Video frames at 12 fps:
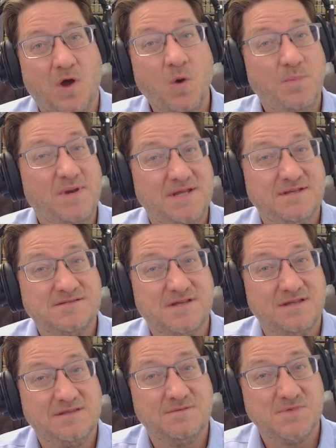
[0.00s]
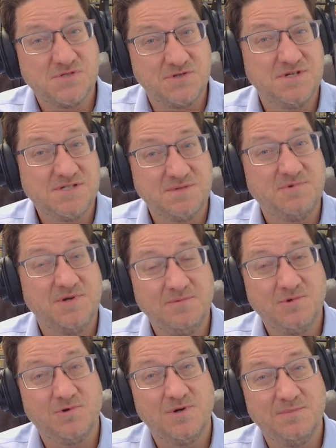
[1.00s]
openings on the Missouri
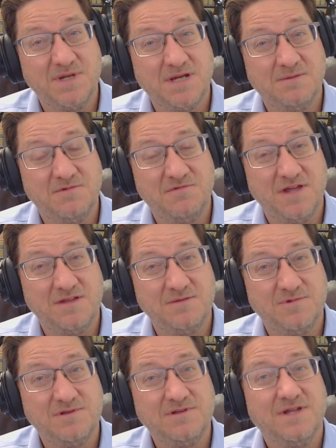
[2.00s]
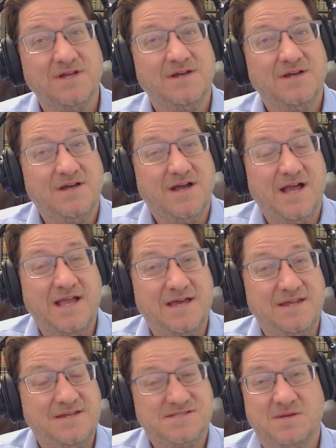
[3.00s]
Supreme Court become available.
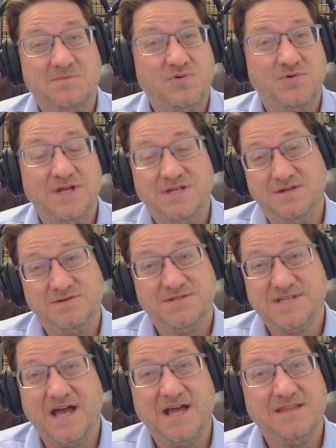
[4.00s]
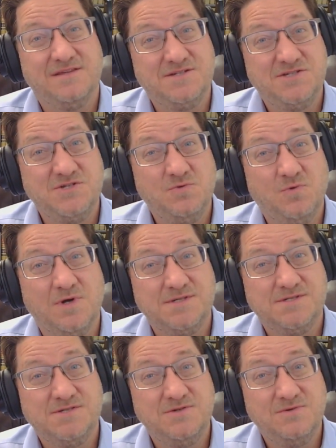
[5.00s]
And at some point, you decide that you
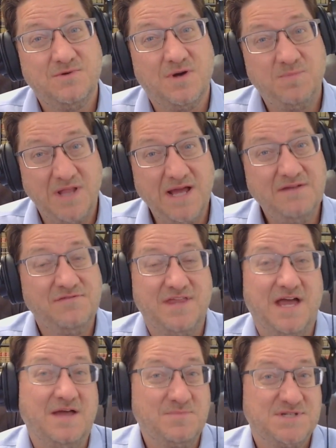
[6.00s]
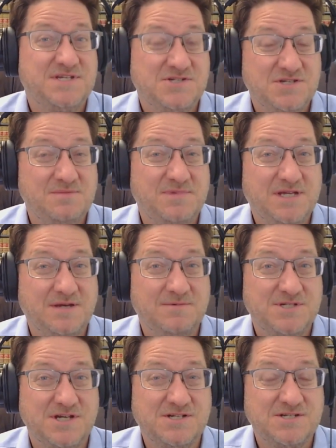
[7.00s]
want to apply for that, potentially become
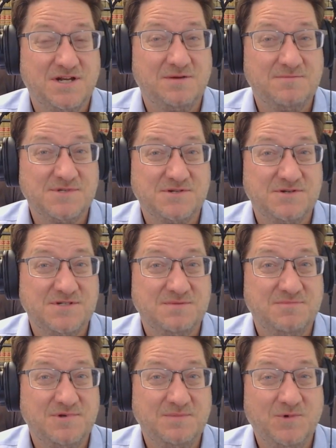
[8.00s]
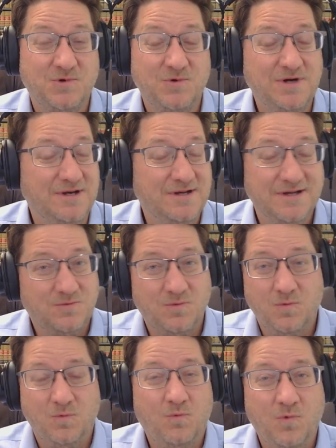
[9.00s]
a judge on our Missouri Supreme Court.
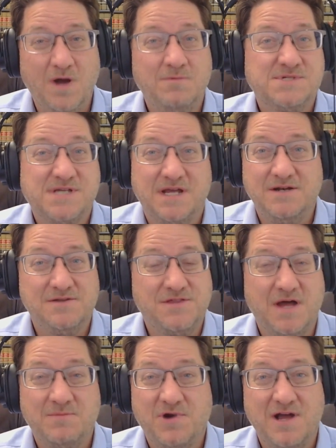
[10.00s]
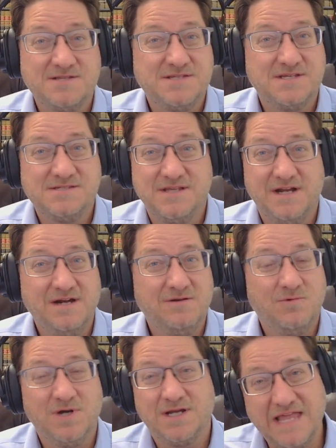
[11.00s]
What was kind of your thought process
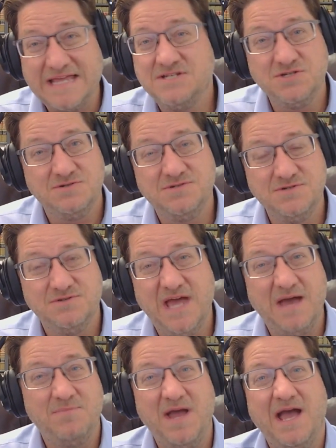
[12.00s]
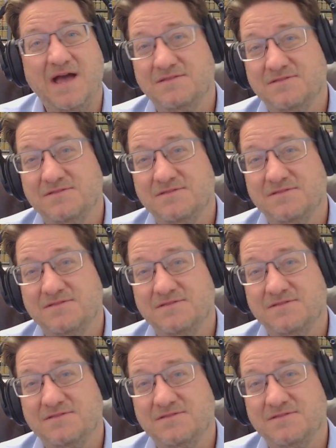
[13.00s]
there? What led you to that path?